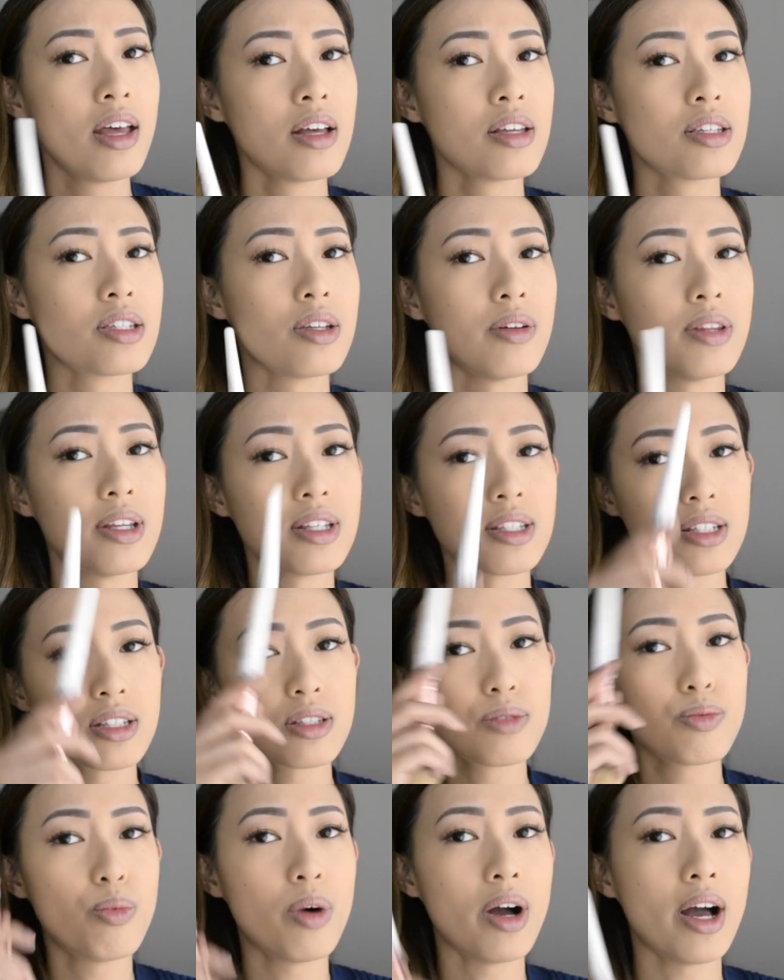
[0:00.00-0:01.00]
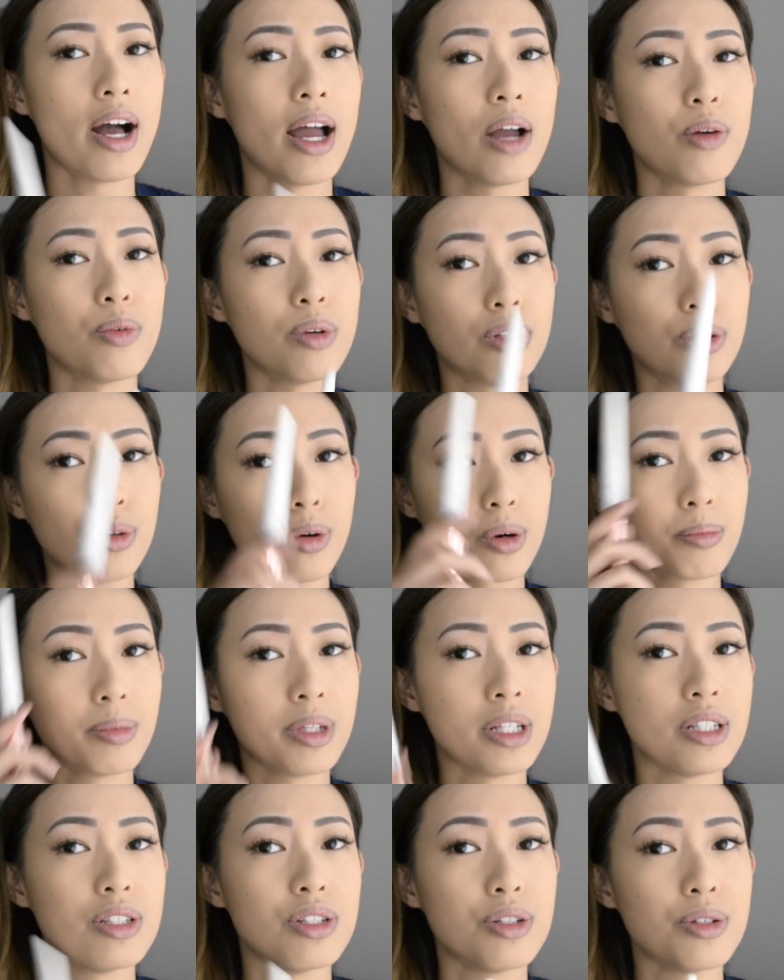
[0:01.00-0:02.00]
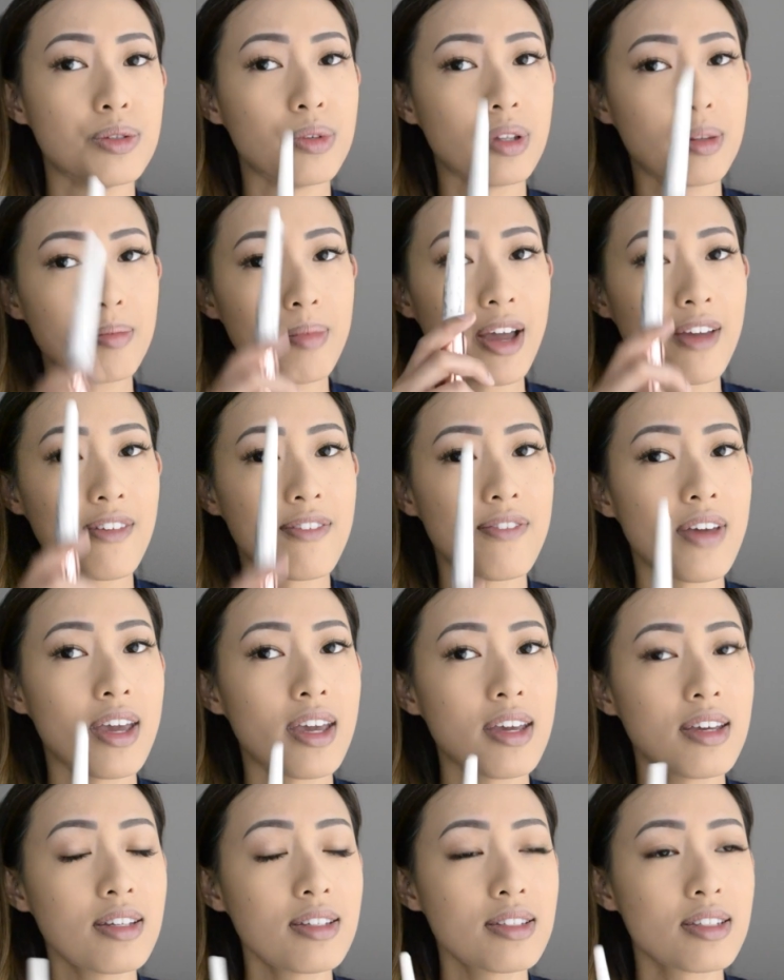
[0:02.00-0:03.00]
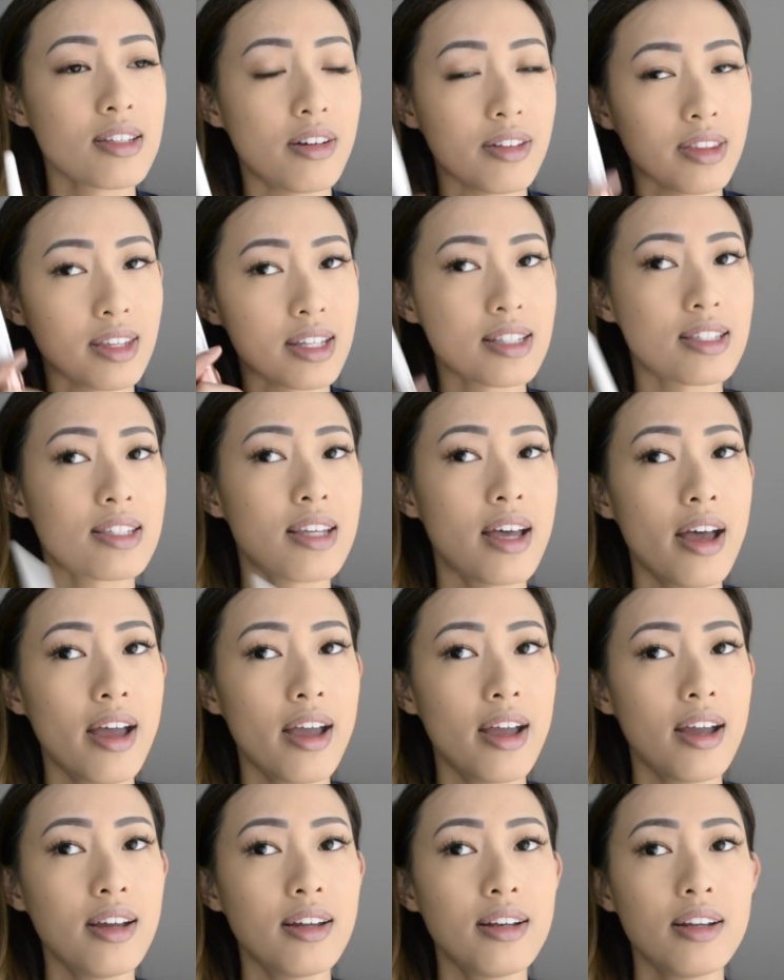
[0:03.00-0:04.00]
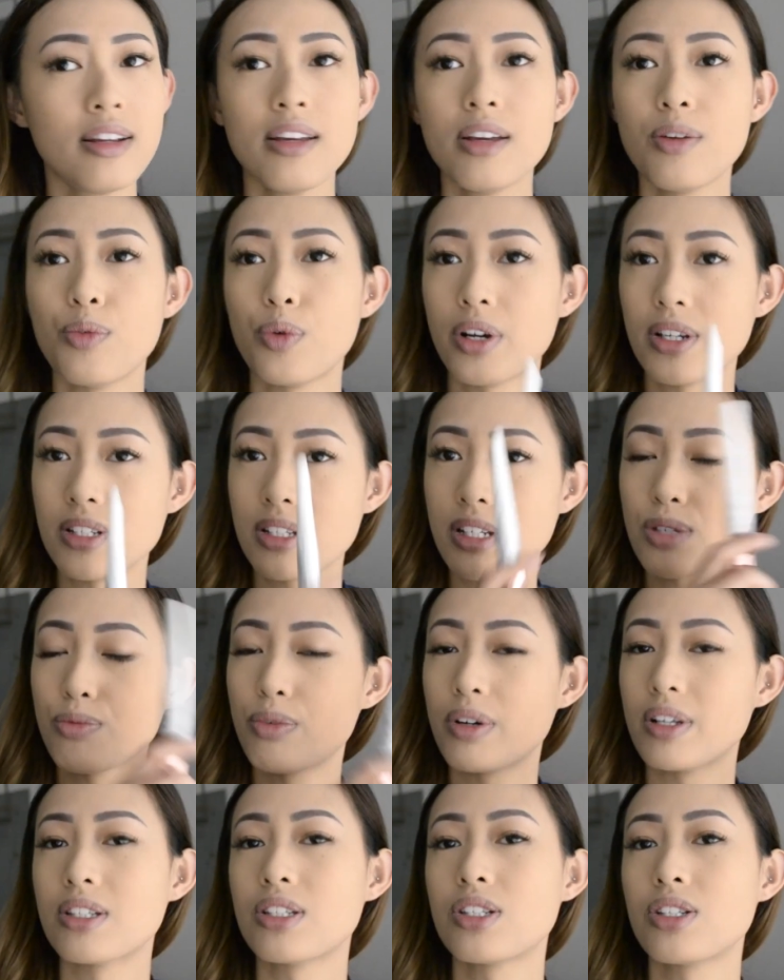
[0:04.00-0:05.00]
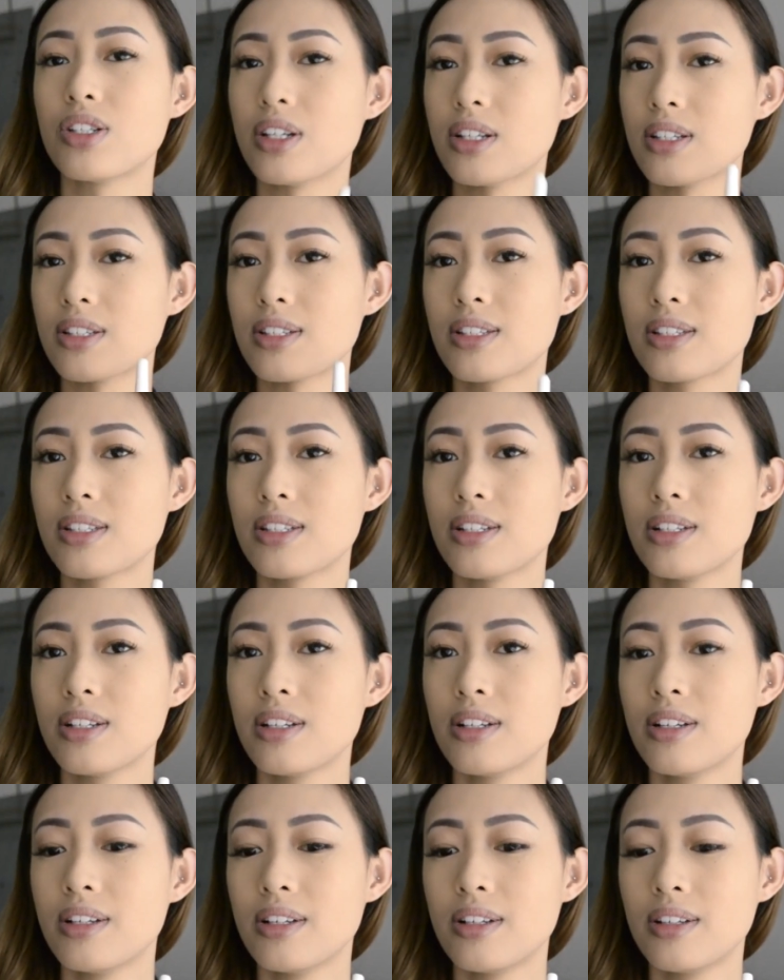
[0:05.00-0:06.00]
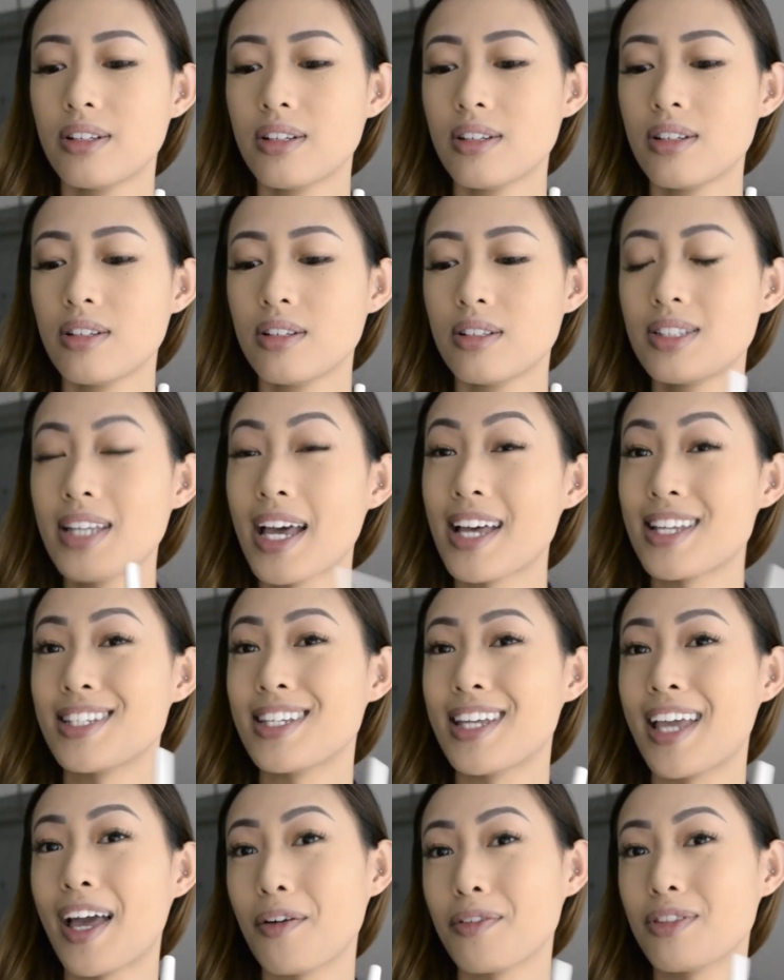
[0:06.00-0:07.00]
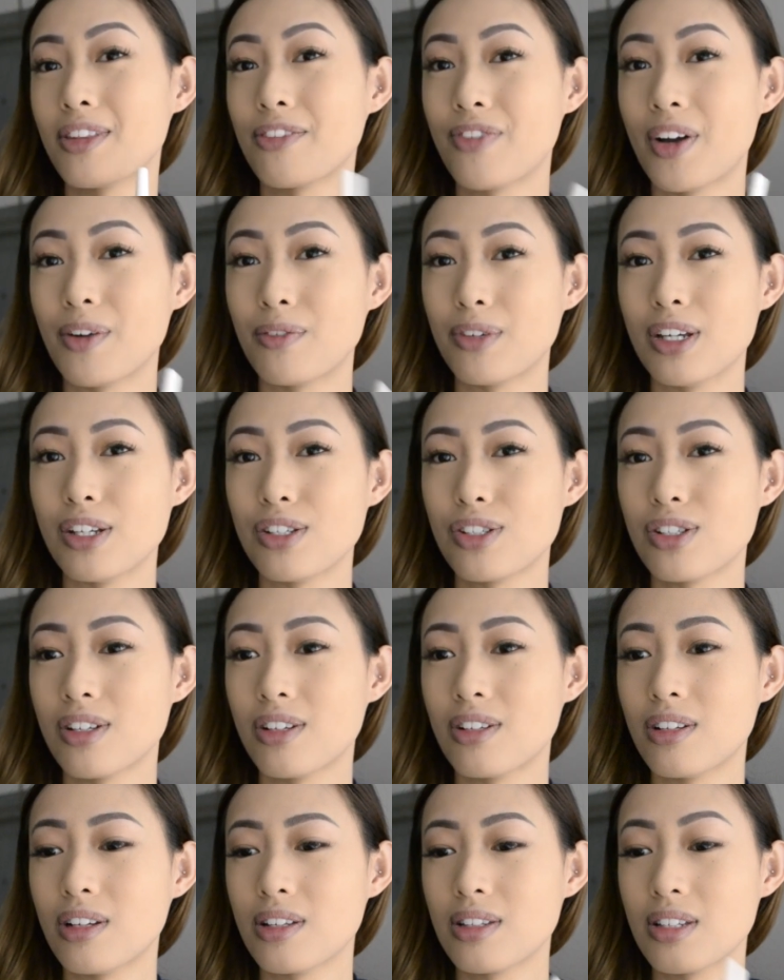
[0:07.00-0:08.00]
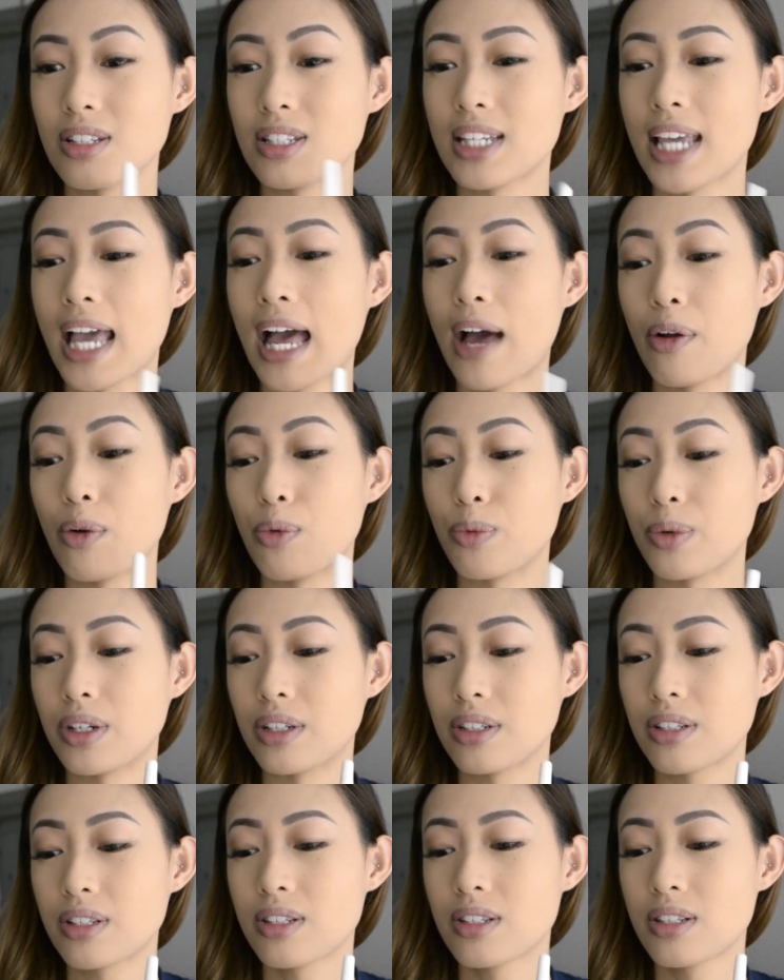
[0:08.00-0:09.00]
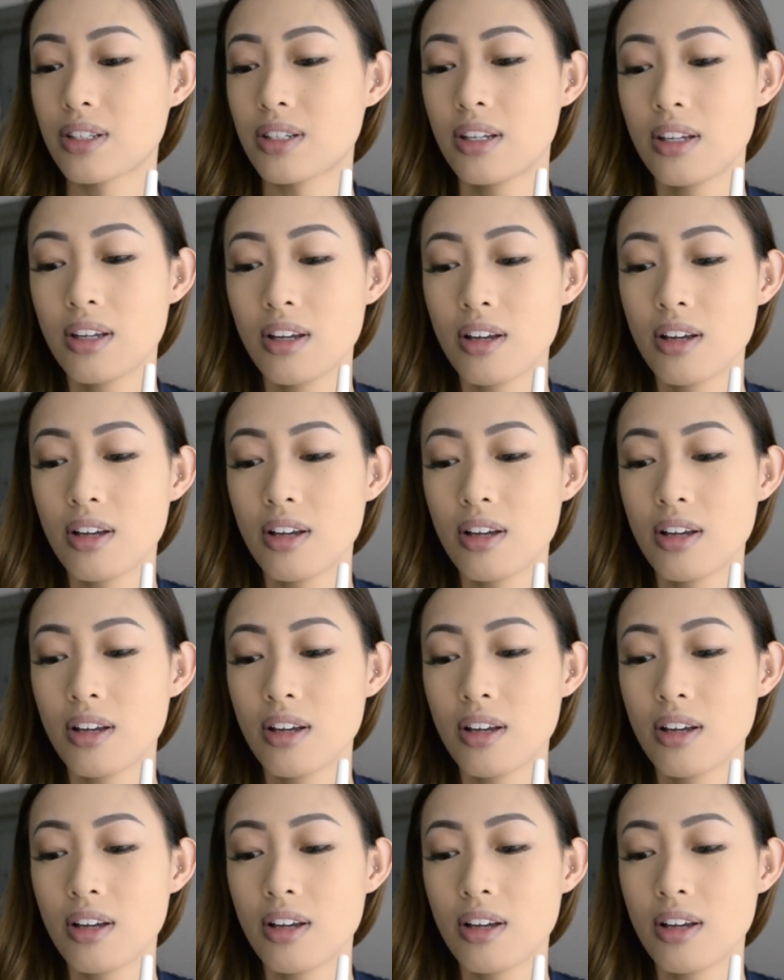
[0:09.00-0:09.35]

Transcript: So this is what I would normally do with my face on this side, whereas this one's just testing out the foundation to see how it works